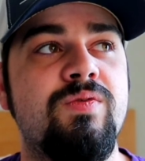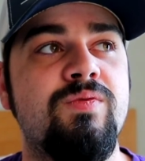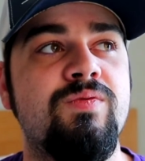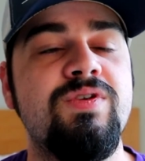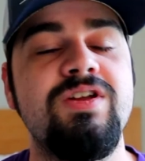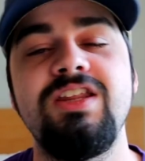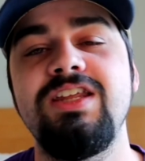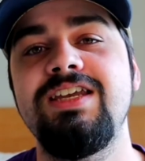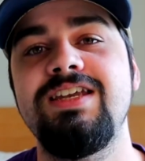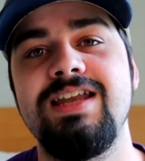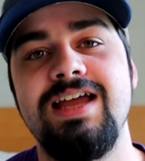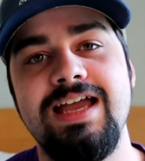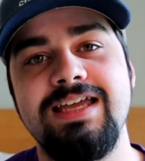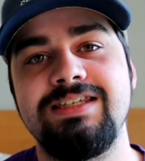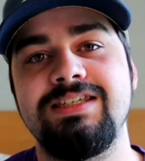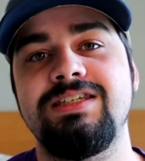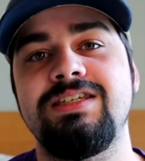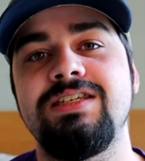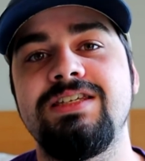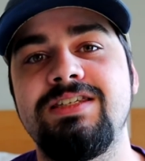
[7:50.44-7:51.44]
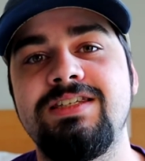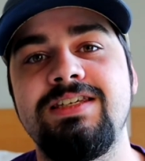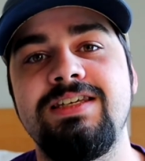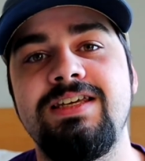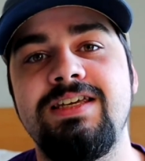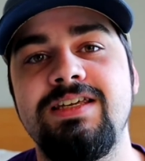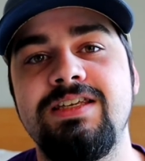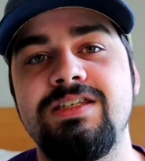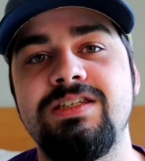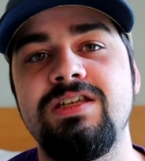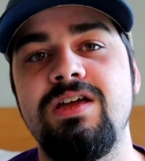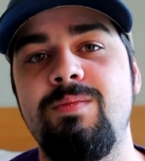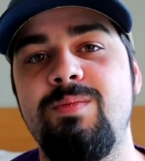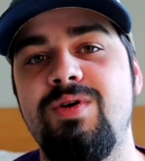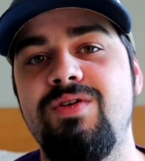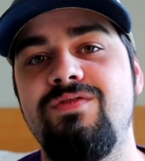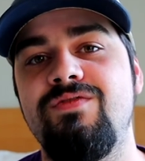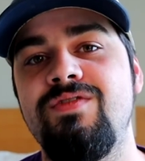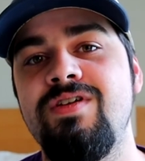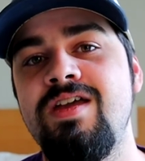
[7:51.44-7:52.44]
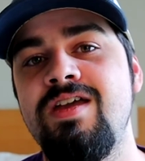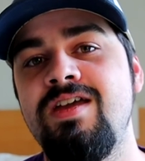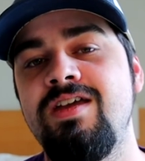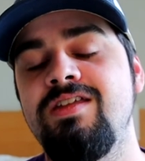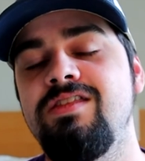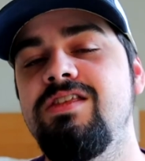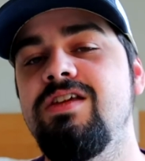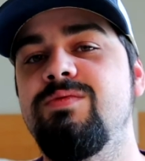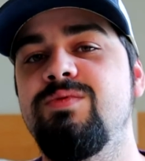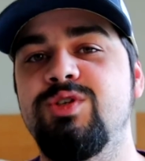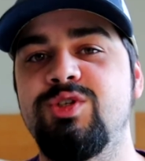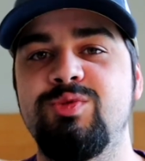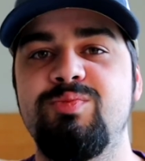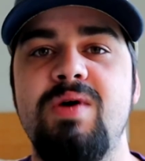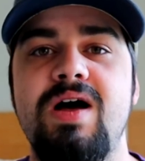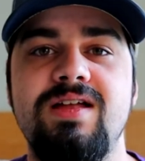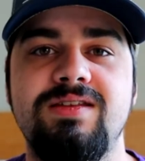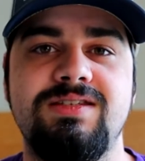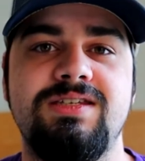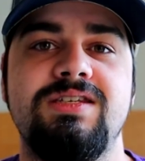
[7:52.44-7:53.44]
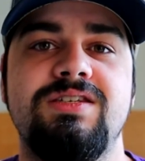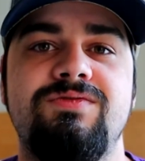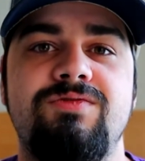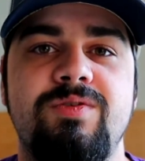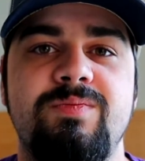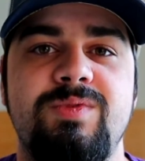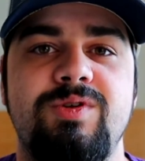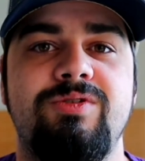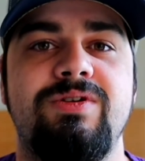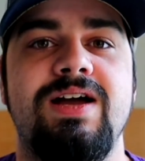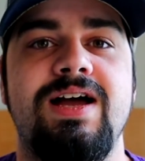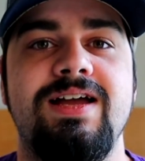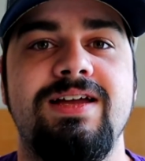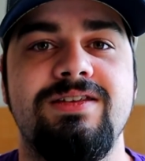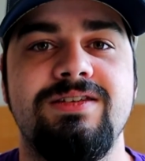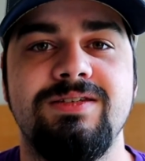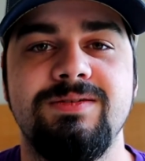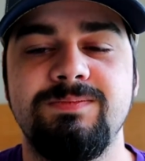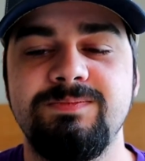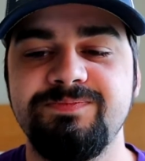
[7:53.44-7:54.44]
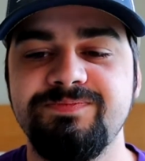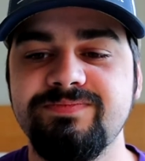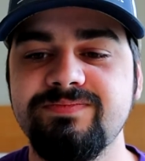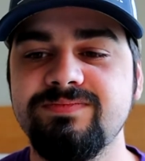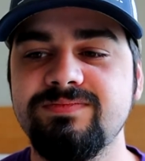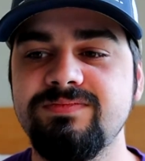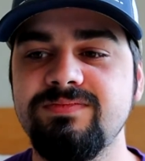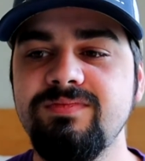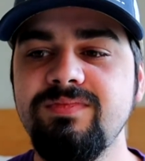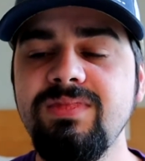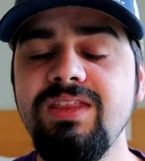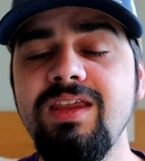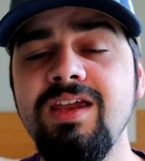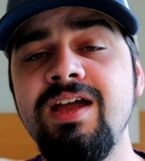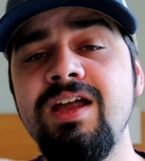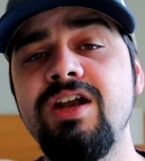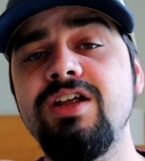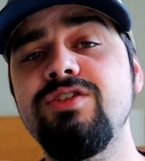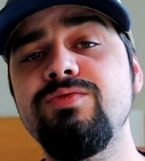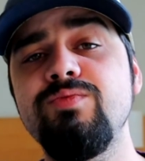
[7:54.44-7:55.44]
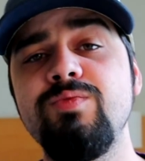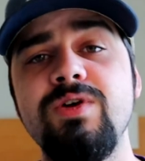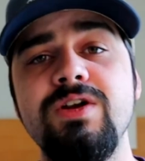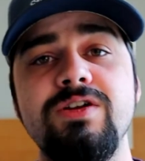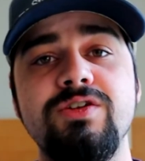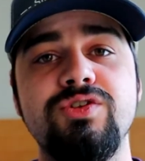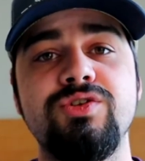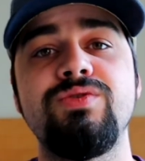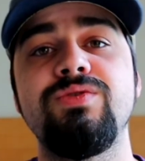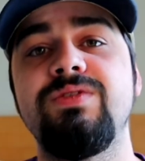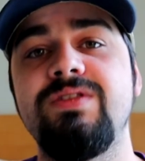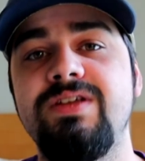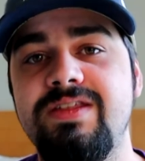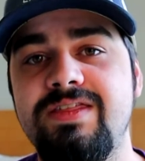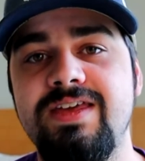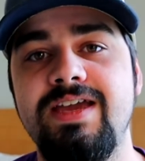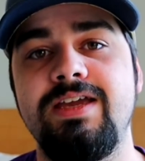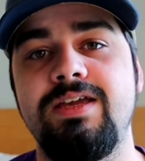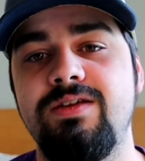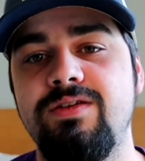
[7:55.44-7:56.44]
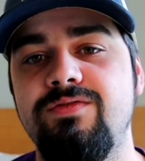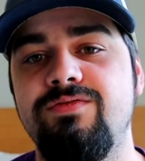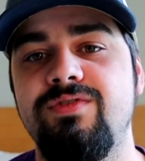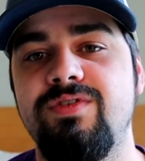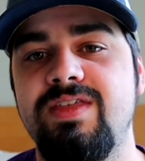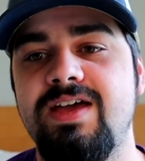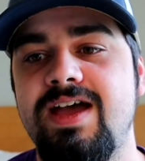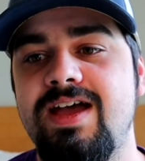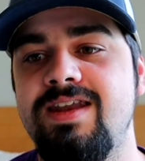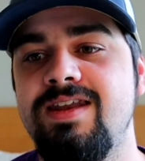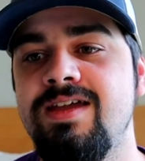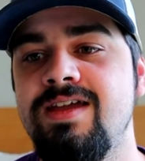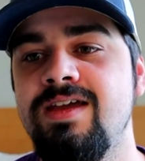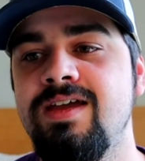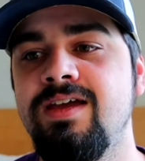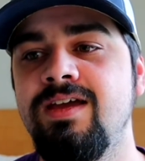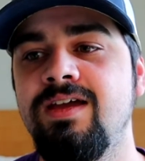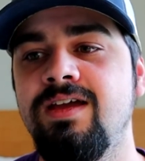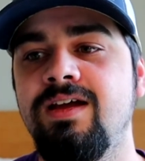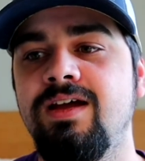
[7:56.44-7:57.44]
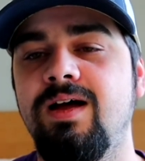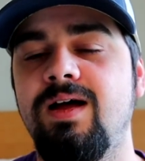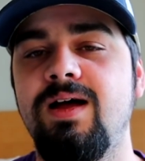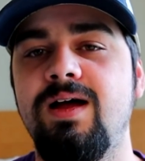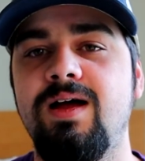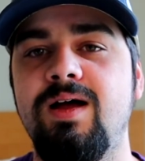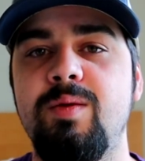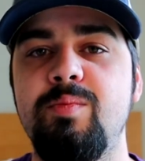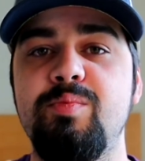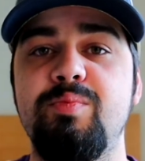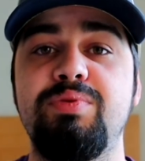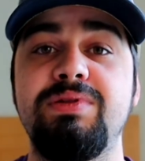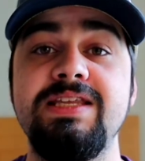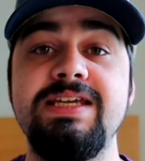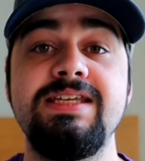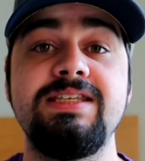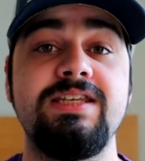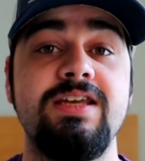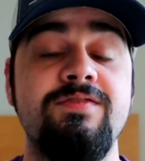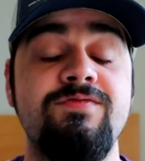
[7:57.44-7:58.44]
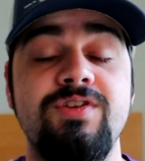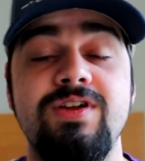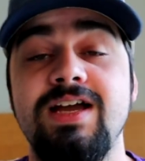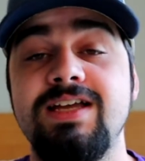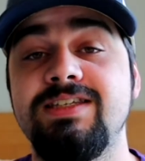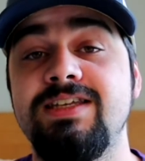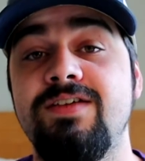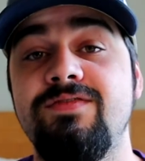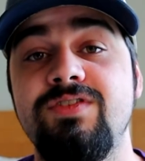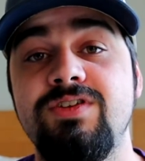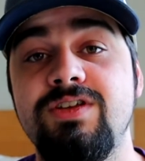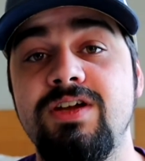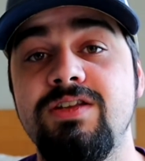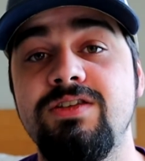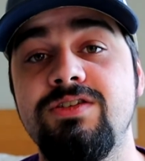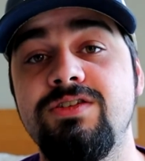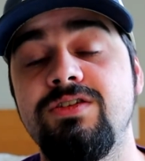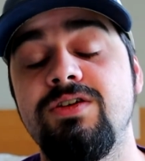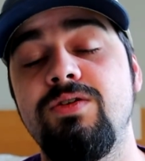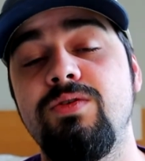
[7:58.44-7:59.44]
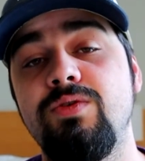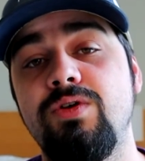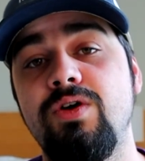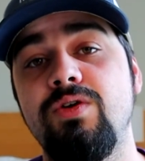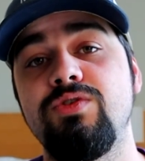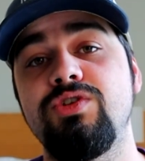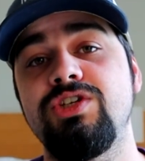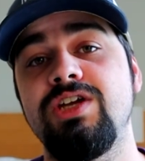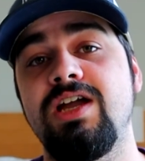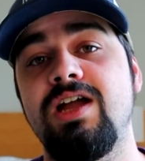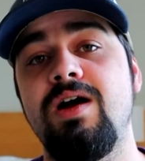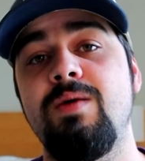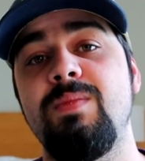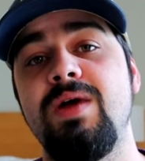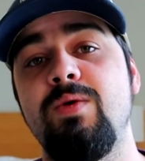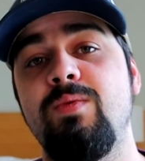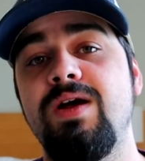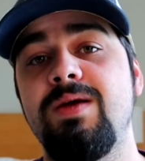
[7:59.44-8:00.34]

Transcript: really nice to see some of the responses from you guys. And i want to truly thank you for that. Um, please, if you guys haven't done so, go check out my